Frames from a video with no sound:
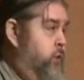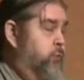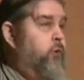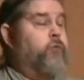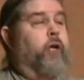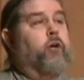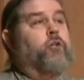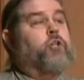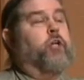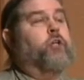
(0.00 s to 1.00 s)
She was over
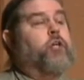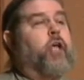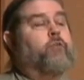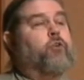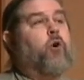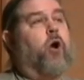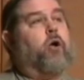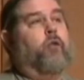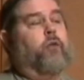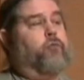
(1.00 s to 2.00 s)
here, she gave a
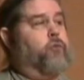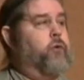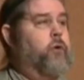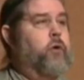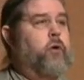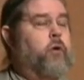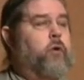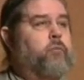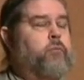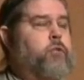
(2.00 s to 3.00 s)
talk on this,
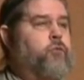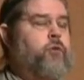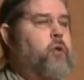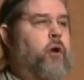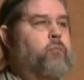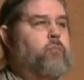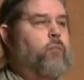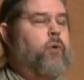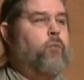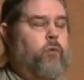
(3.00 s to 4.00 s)
just, you know,
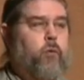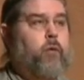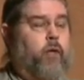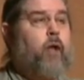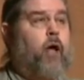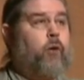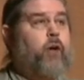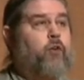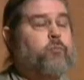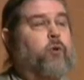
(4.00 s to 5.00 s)
at the
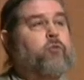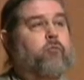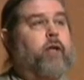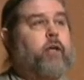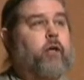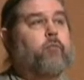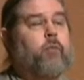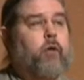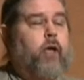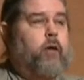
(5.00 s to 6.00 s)
Hollywood Expo, right here,
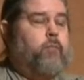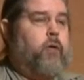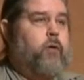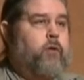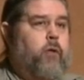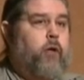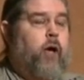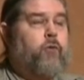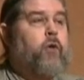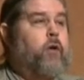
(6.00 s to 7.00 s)
okay? You
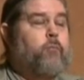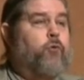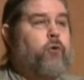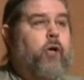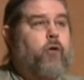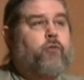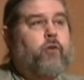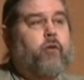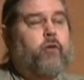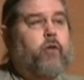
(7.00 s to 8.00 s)
guys, most of you guys
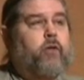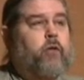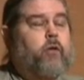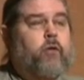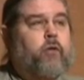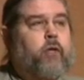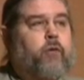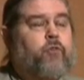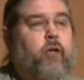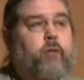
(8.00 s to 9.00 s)

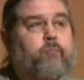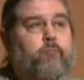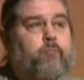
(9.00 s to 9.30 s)
didn't see.